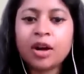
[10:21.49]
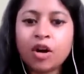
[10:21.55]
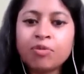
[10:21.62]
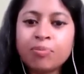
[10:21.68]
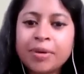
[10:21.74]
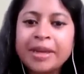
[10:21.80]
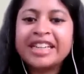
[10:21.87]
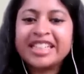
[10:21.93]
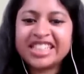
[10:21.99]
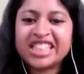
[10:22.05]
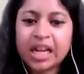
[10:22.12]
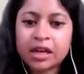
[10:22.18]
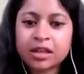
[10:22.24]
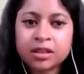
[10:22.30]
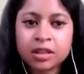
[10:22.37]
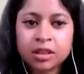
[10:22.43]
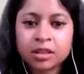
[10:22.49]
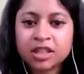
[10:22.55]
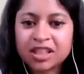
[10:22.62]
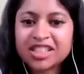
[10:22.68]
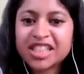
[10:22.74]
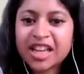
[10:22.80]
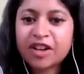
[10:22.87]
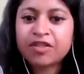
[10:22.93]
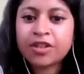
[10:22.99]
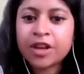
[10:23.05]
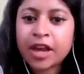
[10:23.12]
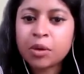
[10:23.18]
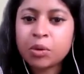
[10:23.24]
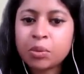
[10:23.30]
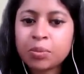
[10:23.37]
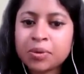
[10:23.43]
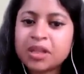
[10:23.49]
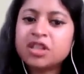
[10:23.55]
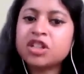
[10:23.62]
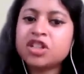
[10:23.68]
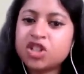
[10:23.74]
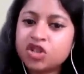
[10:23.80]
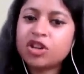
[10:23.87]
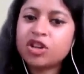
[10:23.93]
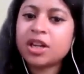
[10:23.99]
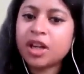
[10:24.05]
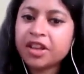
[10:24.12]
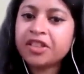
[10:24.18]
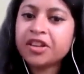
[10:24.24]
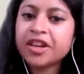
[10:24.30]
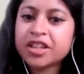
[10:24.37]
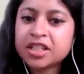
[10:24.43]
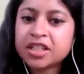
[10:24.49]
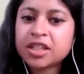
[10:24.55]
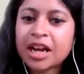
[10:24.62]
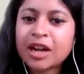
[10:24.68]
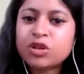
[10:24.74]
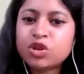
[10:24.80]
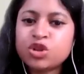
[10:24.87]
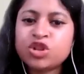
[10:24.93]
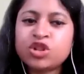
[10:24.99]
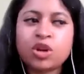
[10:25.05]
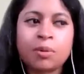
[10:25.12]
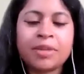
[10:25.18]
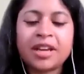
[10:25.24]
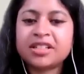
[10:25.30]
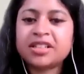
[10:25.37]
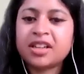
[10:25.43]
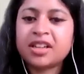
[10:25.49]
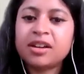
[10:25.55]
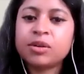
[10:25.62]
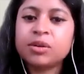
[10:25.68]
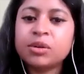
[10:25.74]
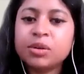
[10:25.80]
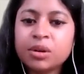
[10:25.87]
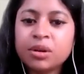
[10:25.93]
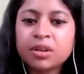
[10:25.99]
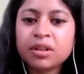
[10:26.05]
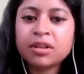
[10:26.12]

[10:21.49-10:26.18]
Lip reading: of being sucked into the self-help industry like this? How do you stop that cycle?